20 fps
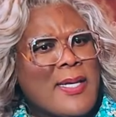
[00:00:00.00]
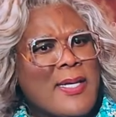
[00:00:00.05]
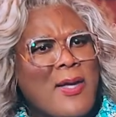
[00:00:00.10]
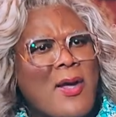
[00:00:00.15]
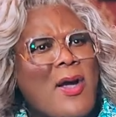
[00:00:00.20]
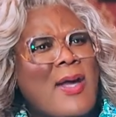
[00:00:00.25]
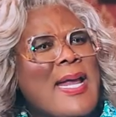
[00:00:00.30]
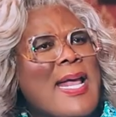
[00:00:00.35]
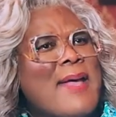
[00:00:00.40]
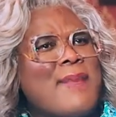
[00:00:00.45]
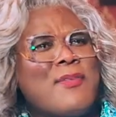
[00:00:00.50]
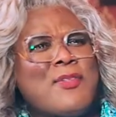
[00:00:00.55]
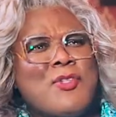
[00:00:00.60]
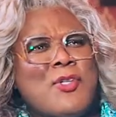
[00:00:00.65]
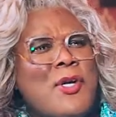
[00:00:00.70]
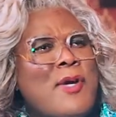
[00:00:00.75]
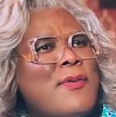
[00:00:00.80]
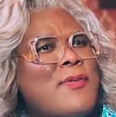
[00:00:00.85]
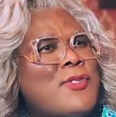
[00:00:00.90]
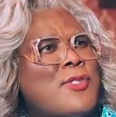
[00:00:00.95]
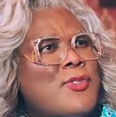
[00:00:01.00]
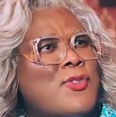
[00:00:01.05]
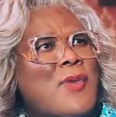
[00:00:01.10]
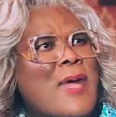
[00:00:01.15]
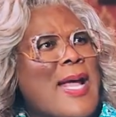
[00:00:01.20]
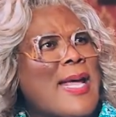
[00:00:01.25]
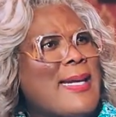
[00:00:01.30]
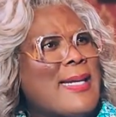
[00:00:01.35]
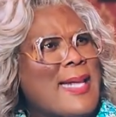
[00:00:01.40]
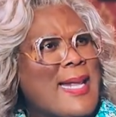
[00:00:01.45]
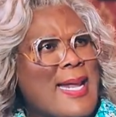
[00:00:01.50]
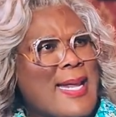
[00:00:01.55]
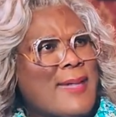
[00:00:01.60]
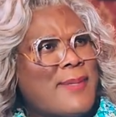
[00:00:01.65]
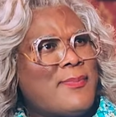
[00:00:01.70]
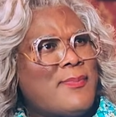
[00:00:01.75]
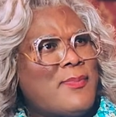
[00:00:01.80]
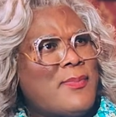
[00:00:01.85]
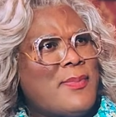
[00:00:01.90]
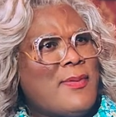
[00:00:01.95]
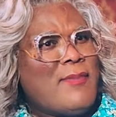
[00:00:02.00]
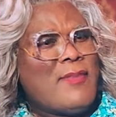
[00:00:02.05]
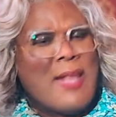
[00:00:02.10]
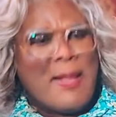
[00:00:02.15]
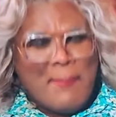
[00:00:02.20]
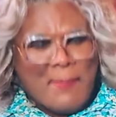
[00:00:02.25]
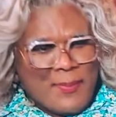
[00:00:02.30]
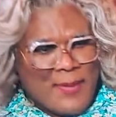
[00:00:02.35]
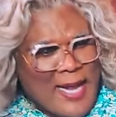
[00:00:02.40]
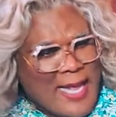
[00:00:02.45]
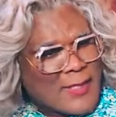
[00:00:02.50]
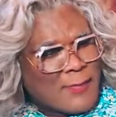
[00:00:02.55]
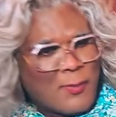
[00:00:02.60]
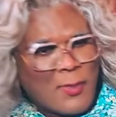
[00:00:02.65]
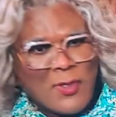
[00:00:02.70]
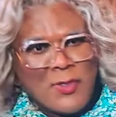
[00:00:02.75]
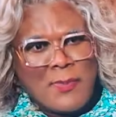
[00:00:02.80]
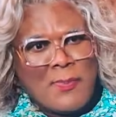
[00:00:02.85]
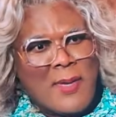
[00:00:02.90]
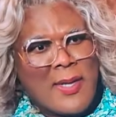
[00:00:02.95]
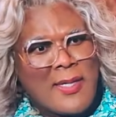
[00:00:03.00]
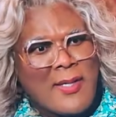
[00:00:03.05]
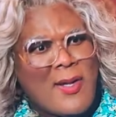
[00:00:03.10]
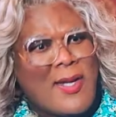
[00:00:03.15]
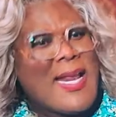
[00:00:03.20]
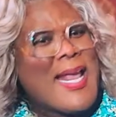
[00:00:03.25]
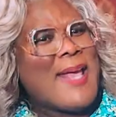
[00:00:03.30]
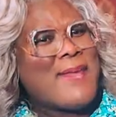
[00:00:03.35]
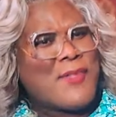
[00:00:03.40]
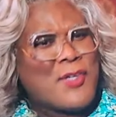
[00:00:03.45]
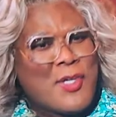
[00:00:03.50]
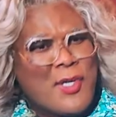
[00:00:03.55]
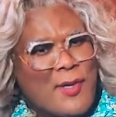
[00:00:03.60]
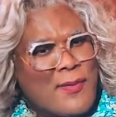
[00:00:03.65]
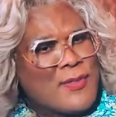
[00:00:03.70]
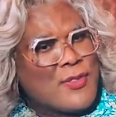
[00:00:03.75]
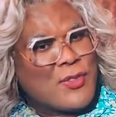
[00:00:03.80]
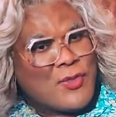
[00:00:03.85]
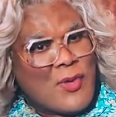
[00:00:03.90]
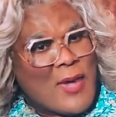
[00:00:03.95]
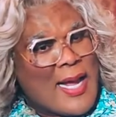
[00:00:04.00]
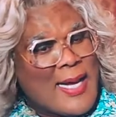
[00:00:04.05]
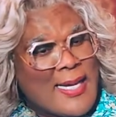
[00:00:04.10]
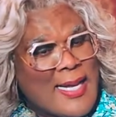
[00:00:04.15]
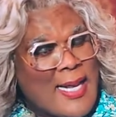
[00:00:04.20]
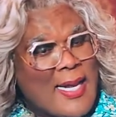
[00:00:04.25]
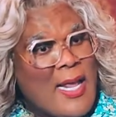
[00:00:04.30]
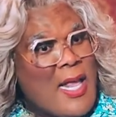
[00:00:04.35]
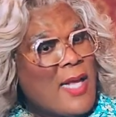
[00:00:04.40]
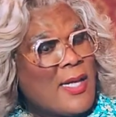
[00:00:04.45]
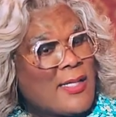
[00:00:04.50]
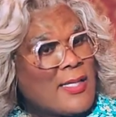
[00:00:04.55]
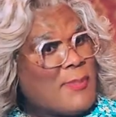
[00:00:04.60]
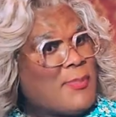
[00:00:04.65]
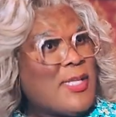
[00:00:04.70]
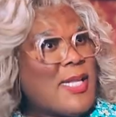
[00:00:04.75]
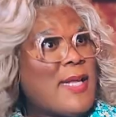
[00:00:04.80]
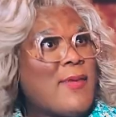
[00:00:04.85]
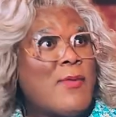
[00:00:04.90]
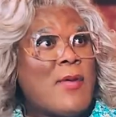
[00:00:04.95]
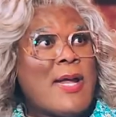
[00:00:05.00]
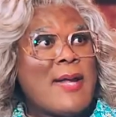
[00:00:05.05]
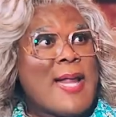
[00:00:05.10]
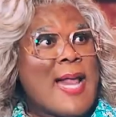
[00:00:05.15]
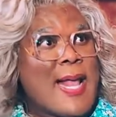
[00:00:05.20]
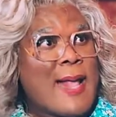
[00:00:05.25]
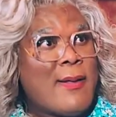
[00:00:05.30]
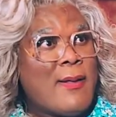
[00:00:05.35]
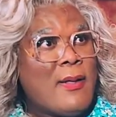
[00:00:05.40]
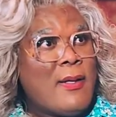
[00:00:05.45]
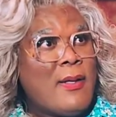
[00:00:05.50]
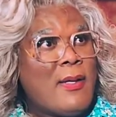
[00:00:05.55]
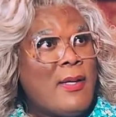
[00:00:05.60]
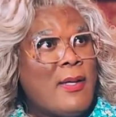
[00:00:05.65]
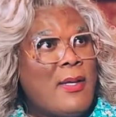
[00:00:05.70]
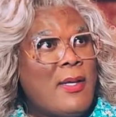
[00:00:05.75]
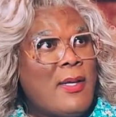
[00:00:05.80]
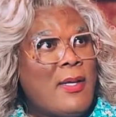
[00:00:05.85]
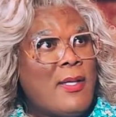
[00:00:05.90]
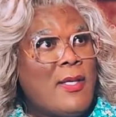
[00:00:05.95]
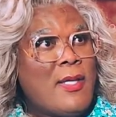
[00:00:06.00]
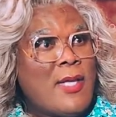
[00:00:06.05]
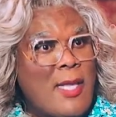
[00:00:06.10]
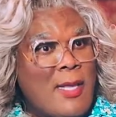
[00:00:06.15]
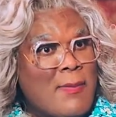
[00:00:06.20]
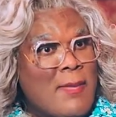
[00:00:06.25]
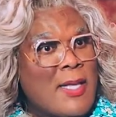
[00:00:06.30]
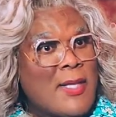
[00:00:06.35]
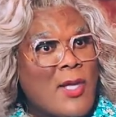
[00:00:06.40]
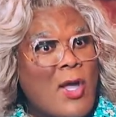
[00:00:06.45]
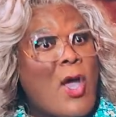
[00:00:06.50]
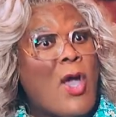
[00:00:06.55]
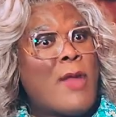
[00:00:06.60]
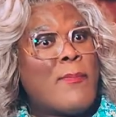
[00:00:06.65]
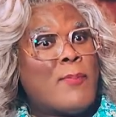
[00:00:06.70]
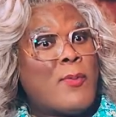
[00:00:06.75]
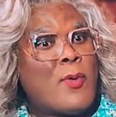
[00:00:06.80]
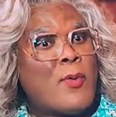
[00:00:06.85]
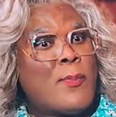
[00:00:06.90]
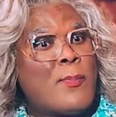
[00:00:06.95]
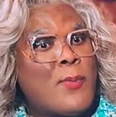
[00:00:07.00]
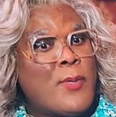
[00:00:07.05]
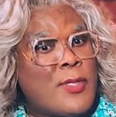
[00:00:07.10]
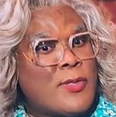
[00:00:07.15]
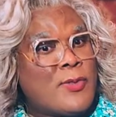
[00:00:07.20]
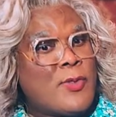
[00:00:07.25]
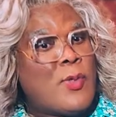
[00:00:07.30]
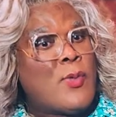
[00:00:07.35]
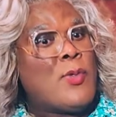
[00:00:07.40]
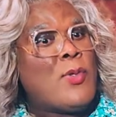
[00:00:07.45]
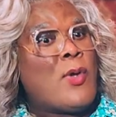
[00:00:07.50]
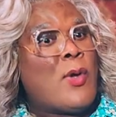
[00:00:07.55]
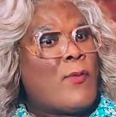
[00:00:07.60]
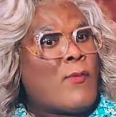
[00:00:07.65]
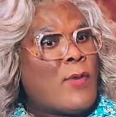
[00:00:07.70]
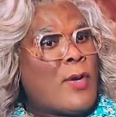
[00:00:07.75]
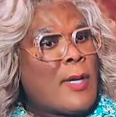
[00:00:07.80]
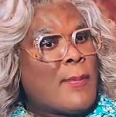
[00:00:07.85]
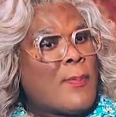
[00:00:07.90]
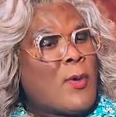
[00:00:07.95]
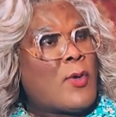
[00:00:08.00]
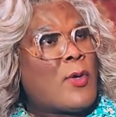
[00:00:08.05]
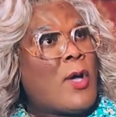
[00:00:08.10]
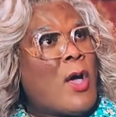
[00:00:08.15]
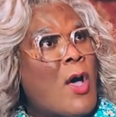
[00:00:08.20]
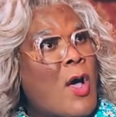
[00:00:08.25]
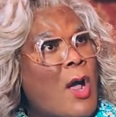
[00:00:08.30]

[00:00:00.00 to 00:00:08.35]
break your heart, have the courage to try it again. That next person break your heart, have the courage to try it again. Because I'm telling you right now, you keep getting your heart broke, pretty soon you're going to run up on a